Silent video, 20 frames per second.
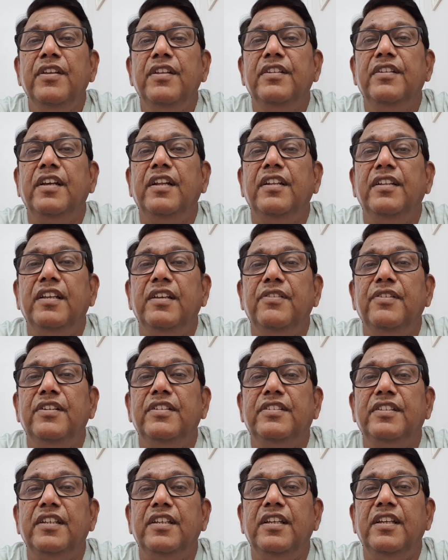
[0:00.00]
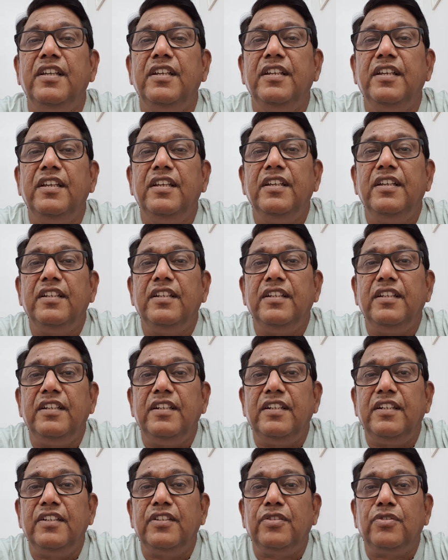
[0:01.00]
then they will say
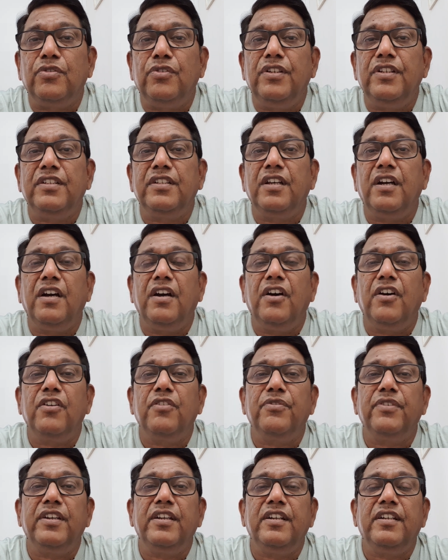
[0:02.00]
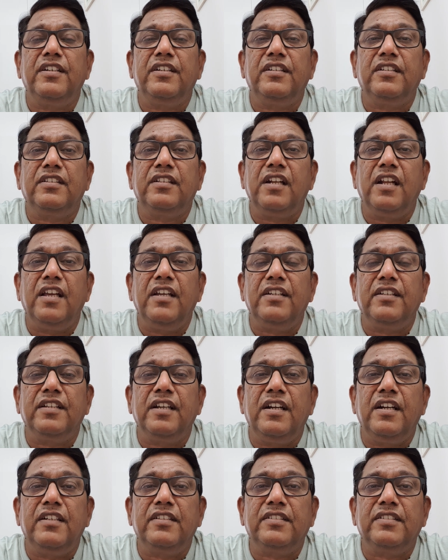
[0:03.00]
it is showing the orbits like that,